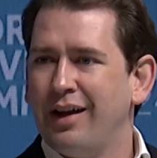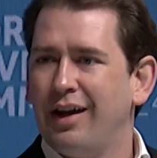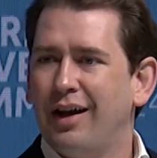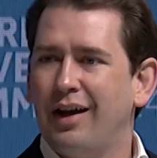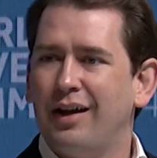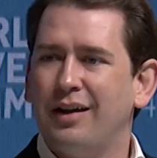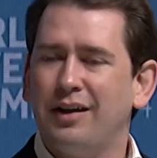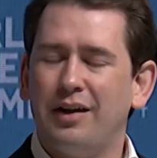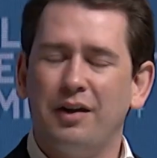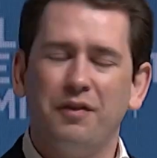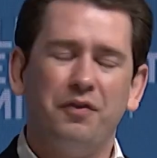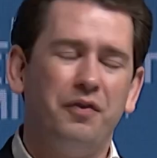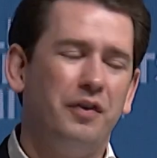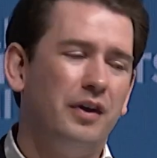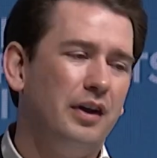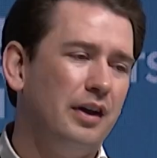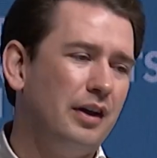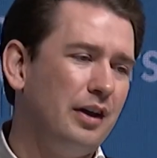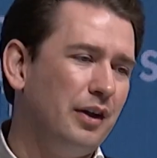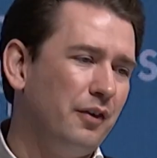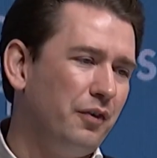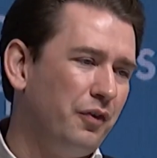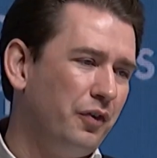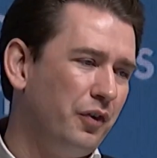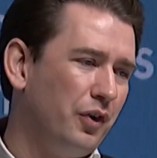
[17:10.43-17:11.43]
And I
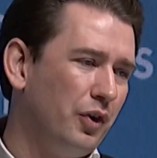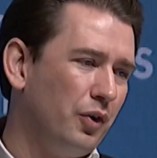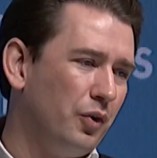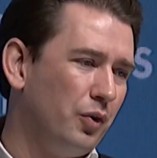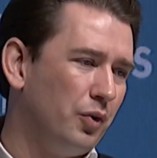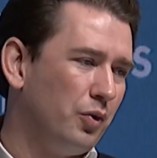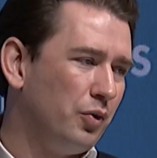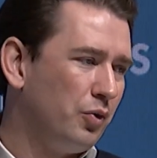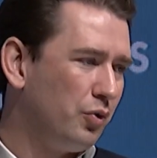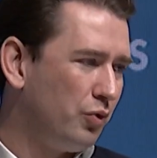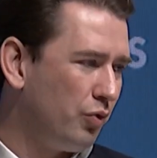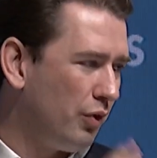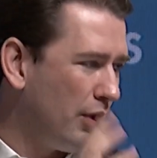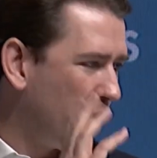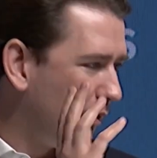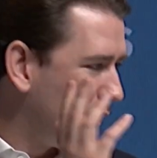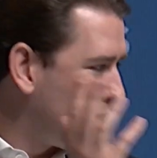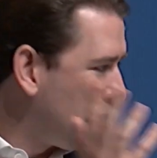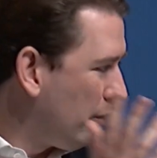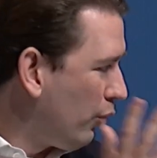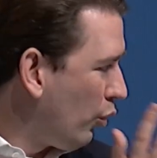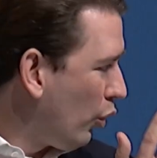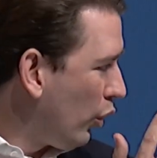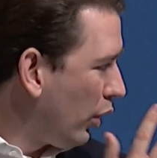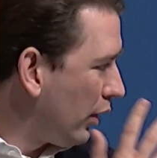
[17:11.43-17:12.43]
think if you travel
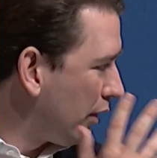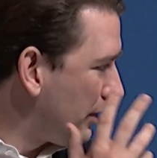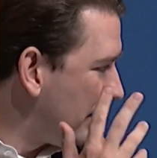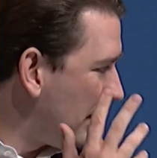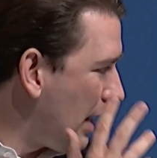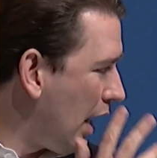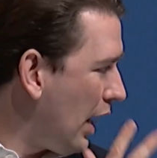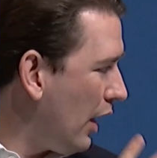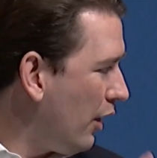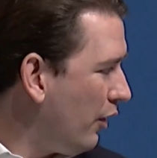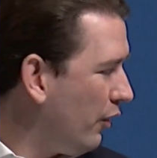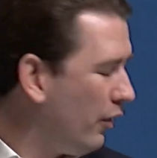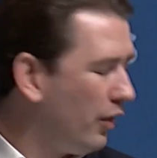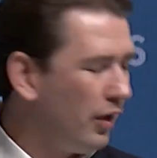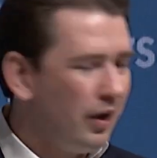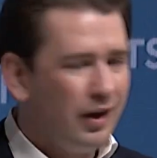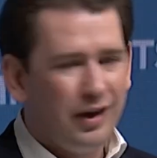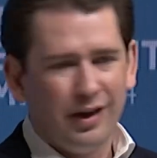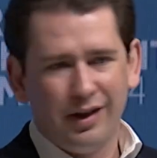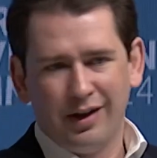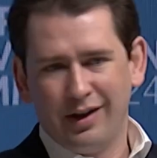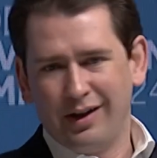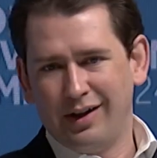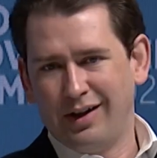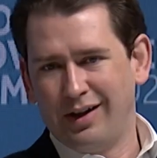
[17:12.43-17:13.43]
the world now,
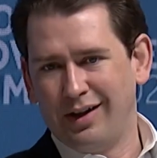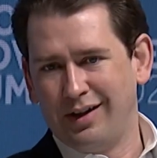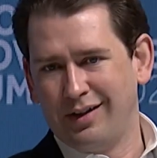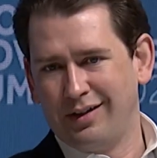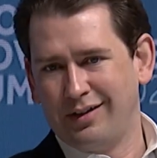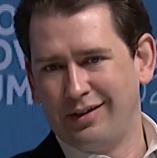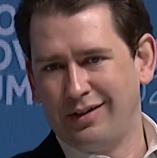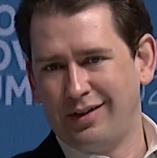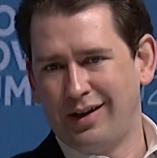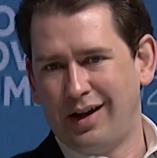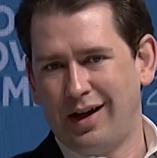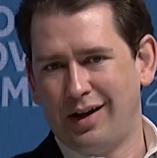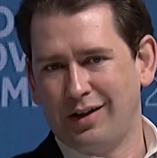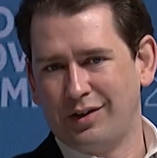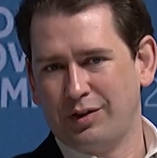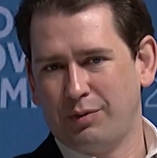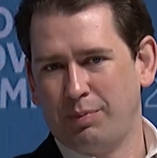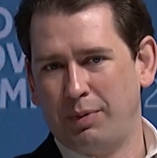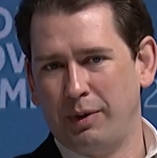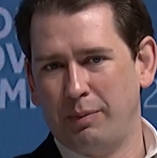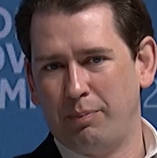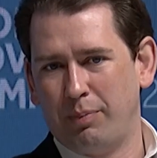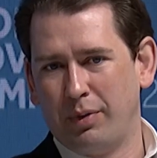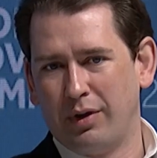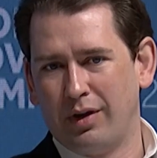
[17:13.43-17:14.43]
and ask
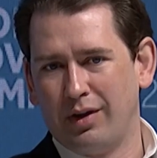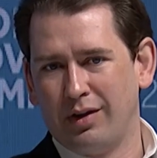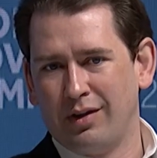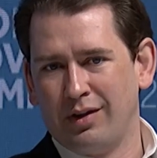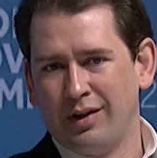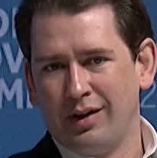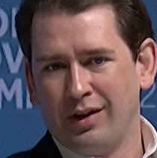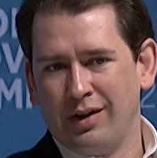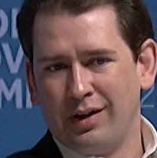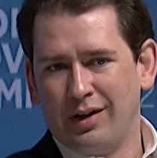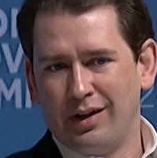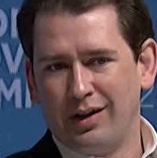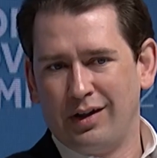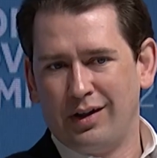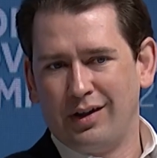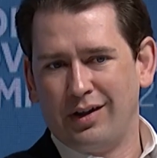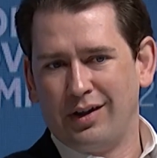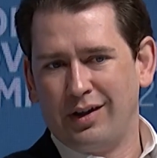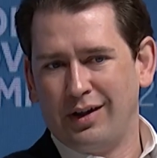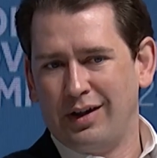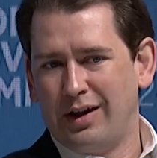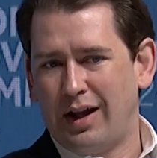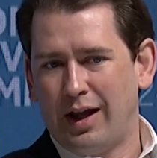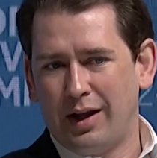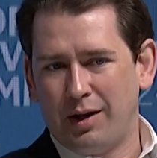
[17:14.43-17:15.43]
people uh,
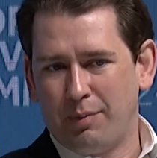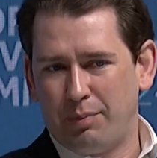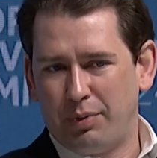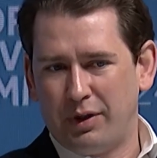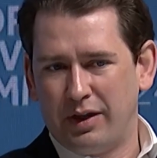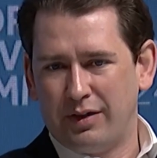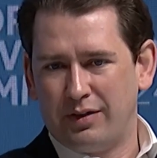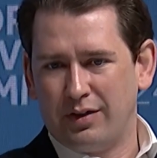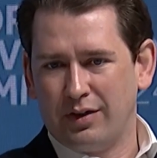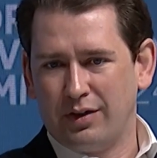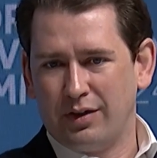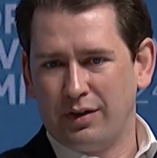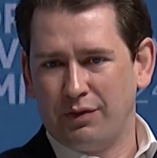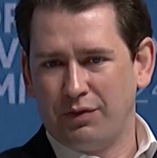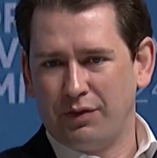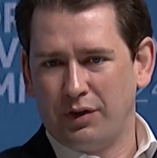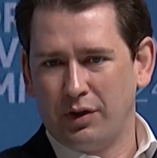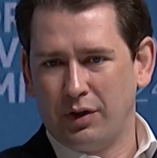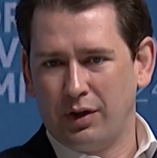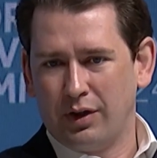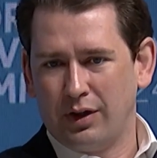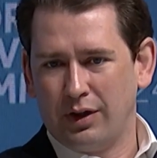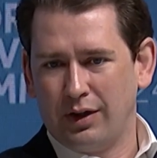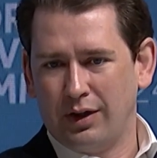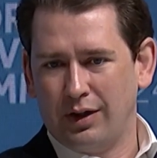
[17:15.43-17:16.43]
in other places if,
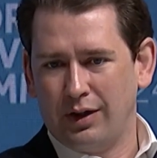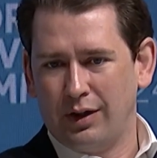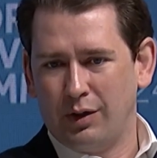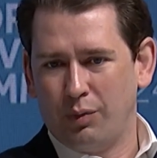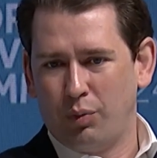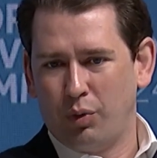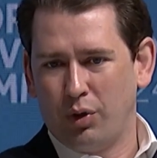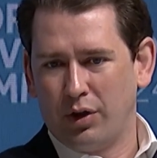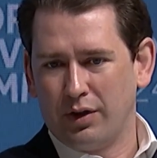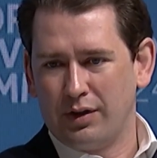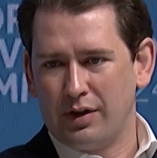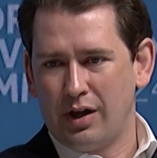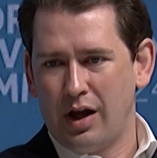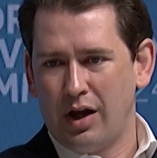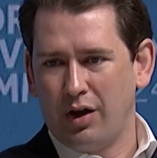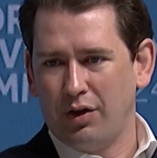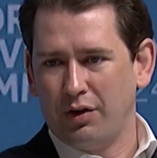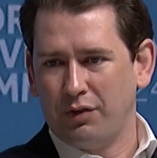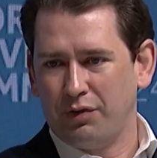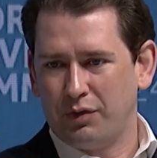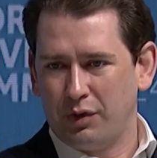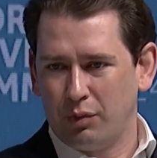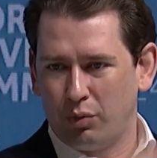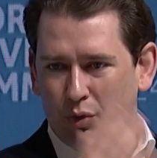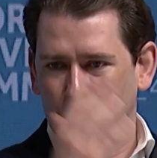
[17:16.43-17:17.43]
uh, in the world now
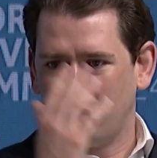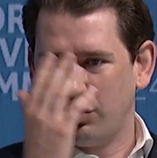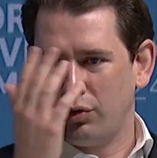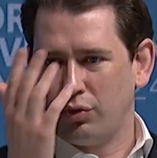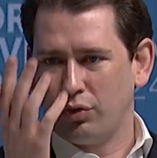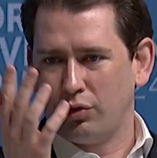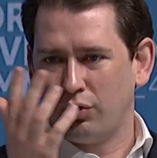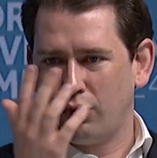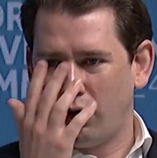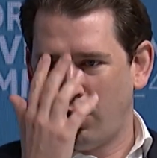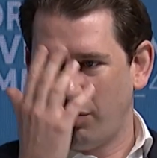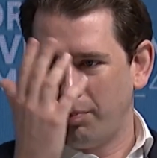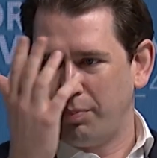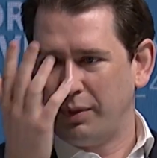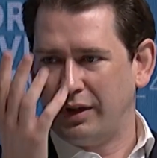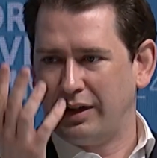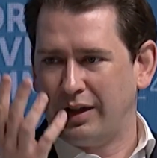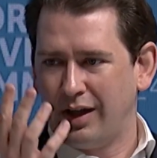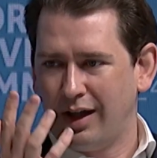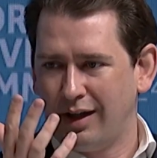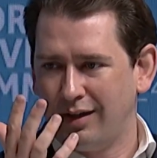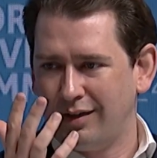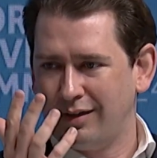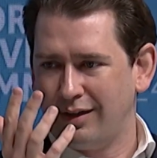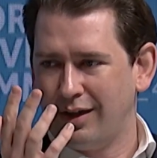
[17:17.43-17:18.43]
if they want to
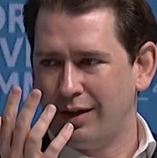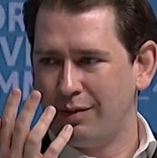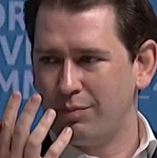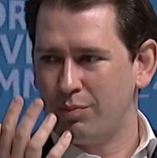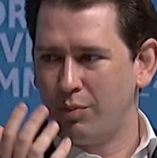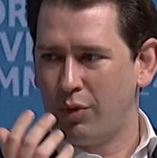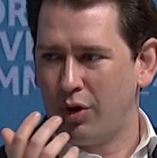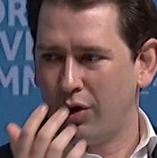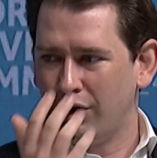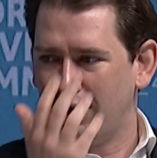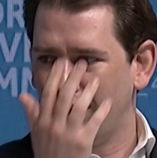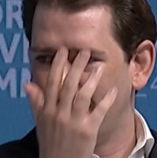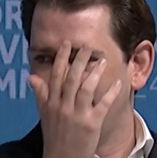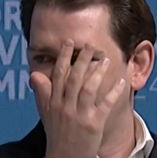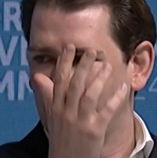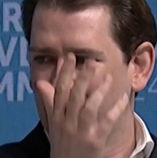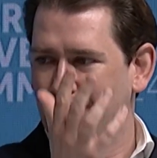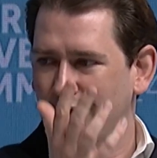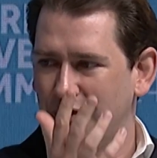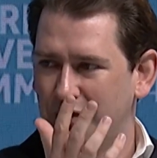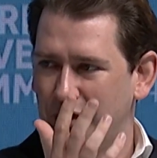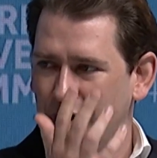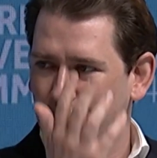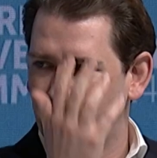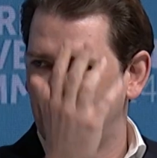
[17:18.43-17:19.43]
copycat that model,
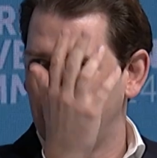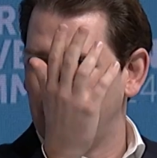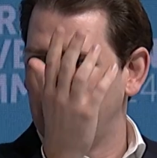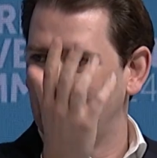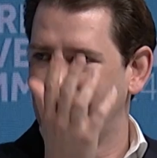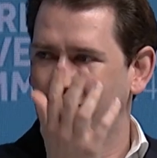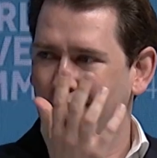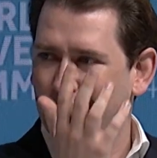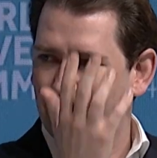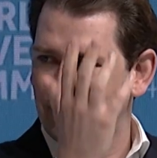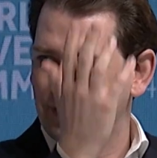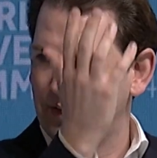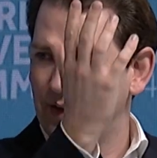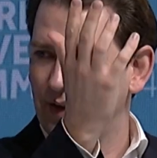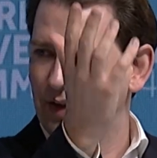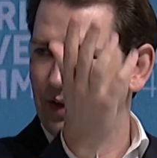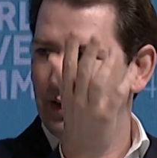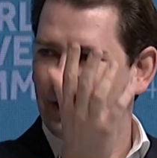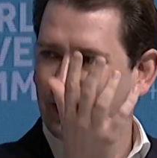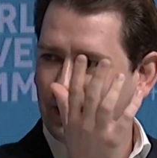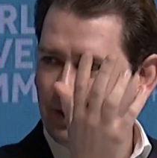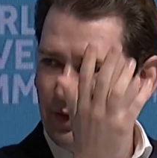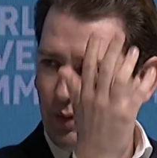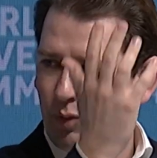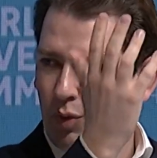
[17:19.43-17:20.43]
if they think it's
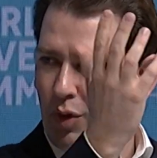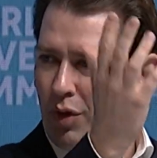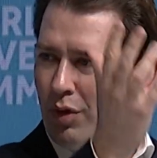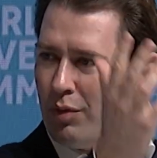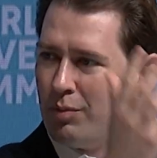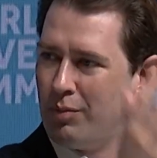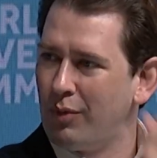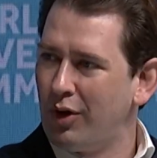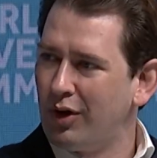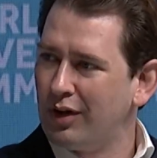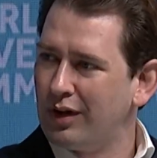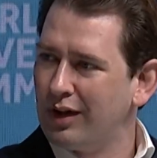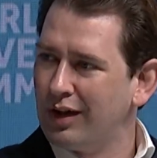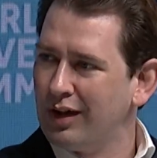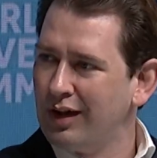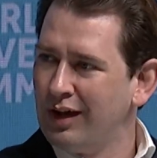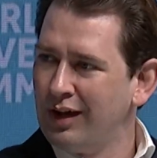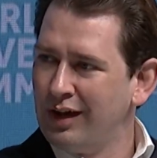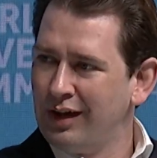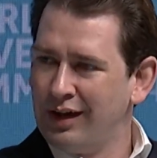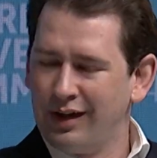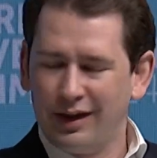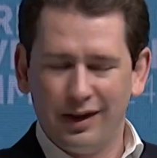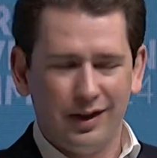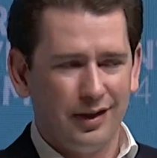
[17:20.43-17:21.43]
still the role model,
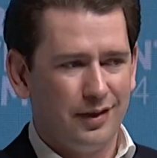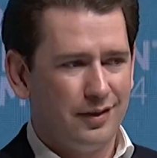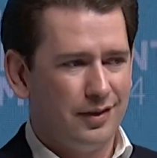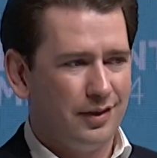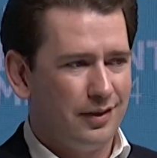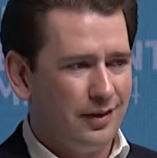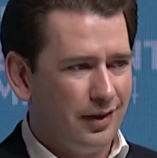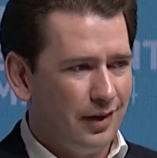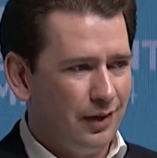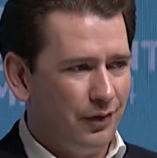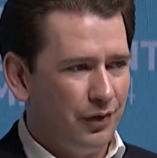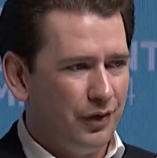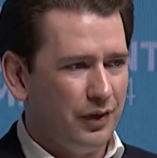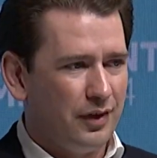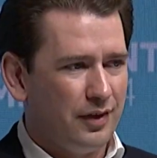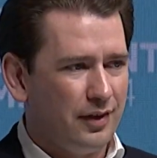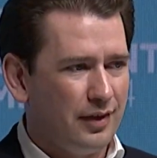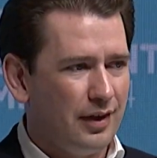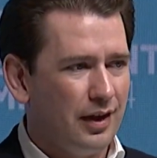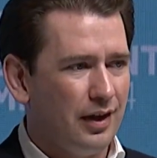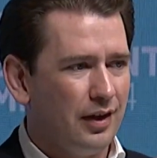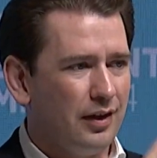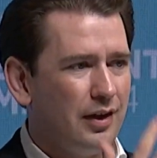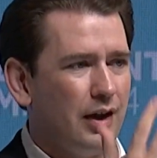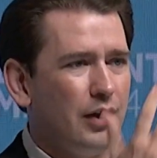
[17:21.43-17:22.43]
it's, if it's
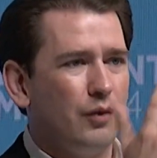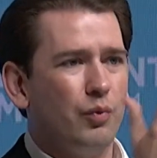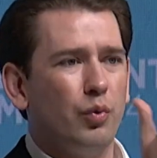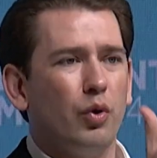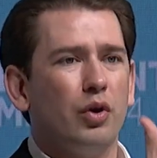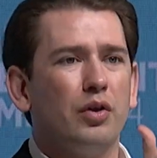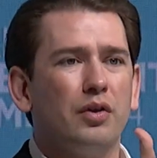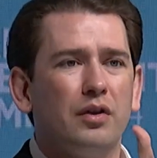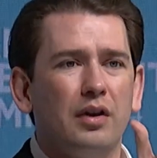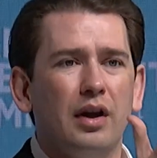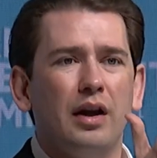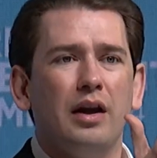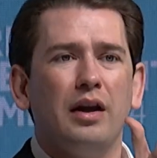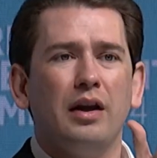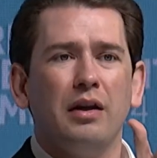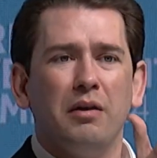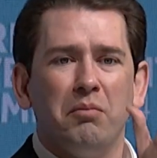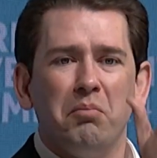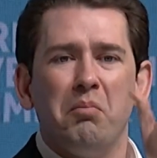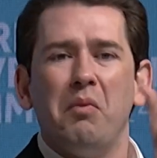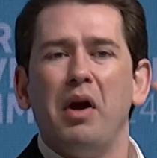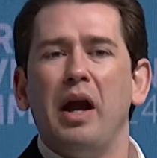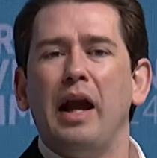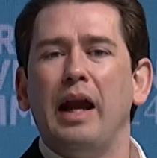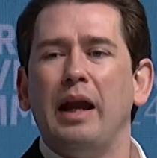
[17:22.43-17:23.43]
still that what
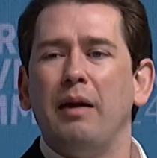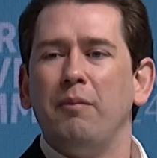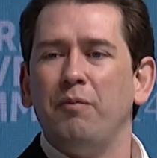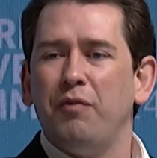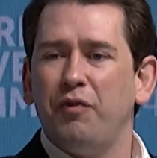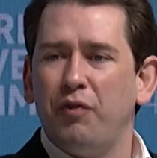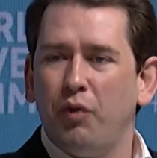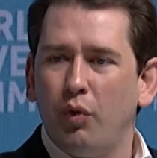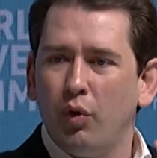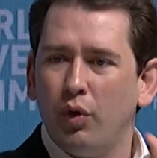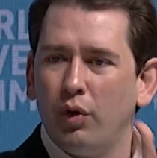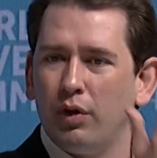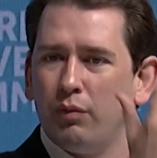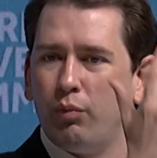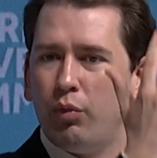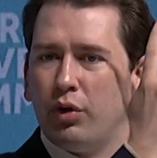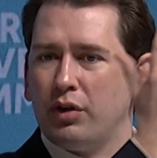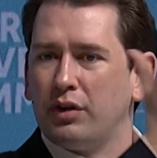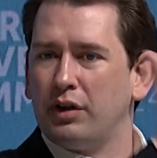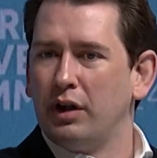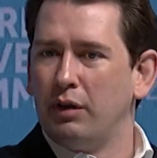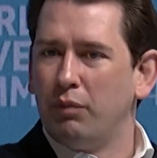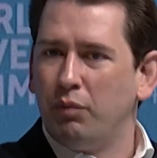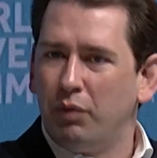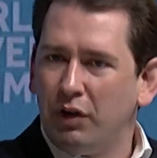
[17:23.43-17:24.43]
they aim for,
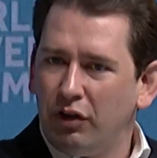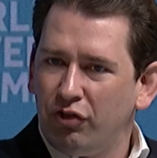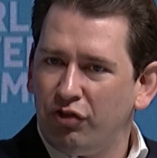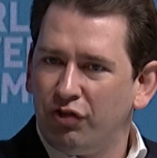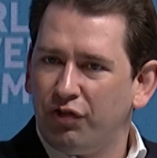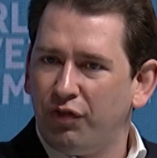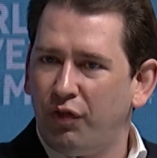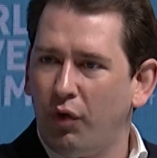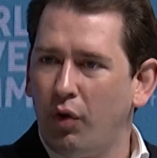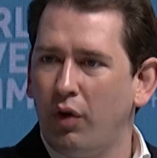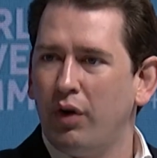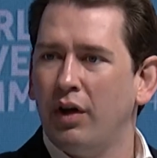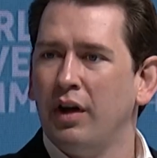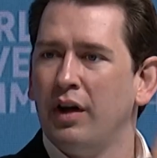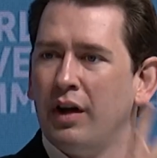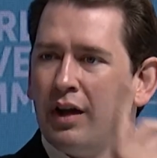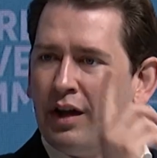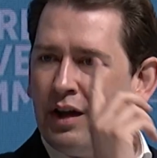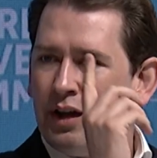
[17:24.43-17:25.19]
what they wish for,